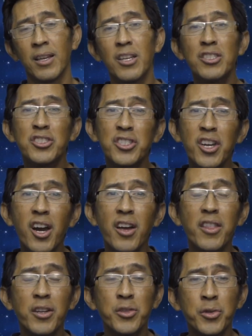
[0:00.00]
Share
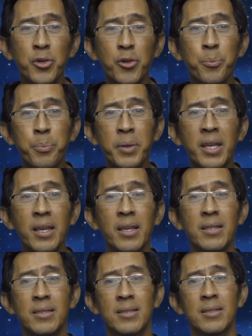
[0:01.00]
the true
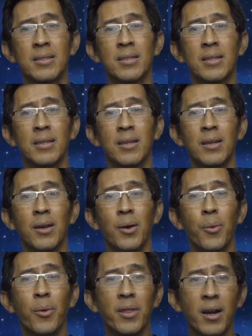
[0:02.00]
peace
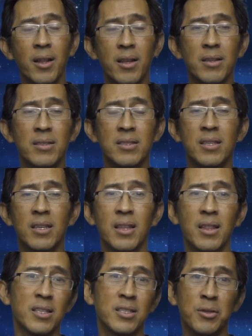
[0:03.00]
with others
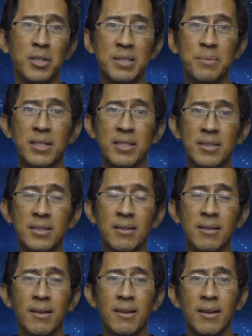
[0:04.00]
this Christmas.
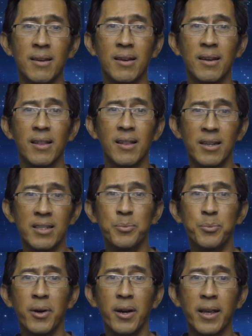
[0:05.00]
Let us
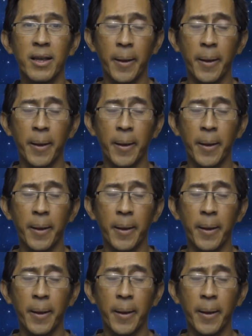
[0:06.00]
pray.